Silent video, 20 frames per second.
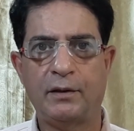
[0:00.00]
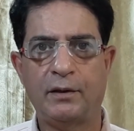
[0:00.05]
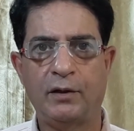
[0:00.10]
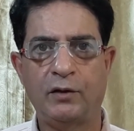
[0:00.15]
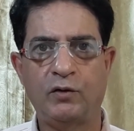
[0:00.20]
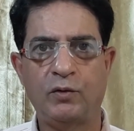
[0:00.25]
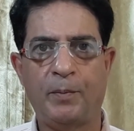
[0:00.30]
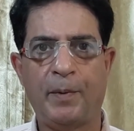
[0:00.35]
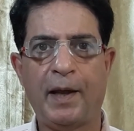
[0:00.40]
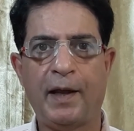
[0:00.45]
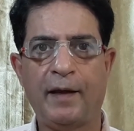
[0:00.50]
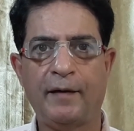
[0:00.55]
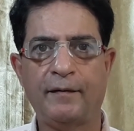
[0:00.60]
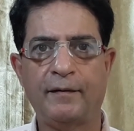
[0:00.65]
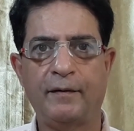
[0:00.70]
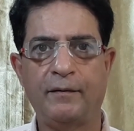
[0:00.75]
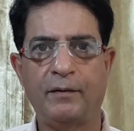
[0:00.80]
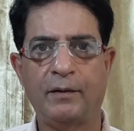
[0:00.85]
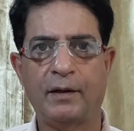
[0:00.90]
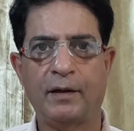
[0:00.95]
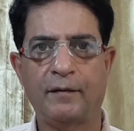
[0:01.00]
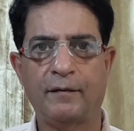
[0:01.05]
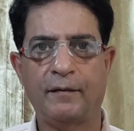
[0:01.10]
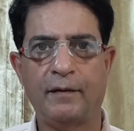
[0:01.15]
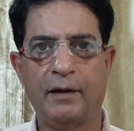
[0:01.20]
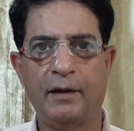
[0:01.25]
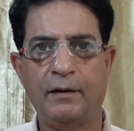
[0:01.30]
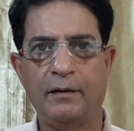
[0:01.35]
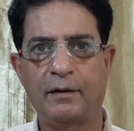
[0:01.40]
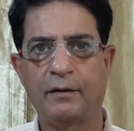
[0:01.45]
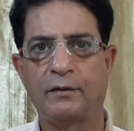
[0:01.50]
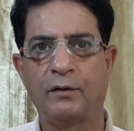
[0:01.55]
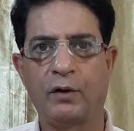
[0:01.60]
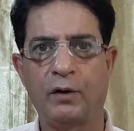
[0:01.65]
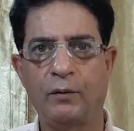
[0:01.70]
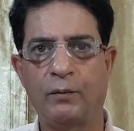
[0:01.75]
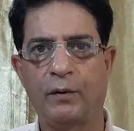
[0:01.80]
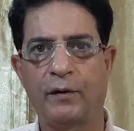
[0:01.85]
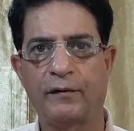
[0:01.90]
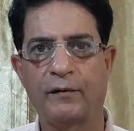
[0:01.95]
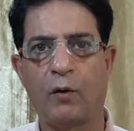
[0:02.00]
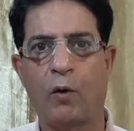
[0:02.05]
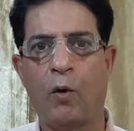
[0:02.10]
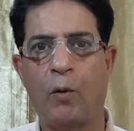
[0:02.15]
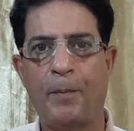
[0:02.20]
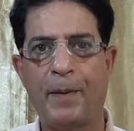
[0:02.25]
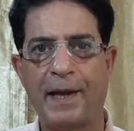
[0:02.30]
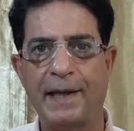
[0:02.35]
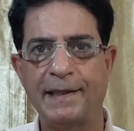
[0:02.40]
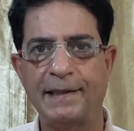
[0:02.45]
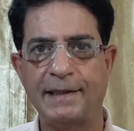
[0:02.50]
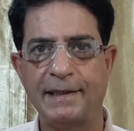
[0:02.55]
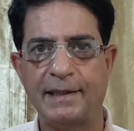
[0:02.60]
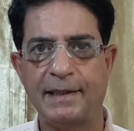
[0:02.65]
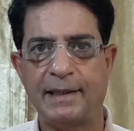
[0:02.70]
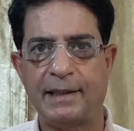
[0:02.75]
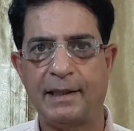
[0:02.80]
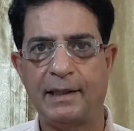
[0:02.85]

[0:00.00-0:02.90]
into passive, you can say the door was opened.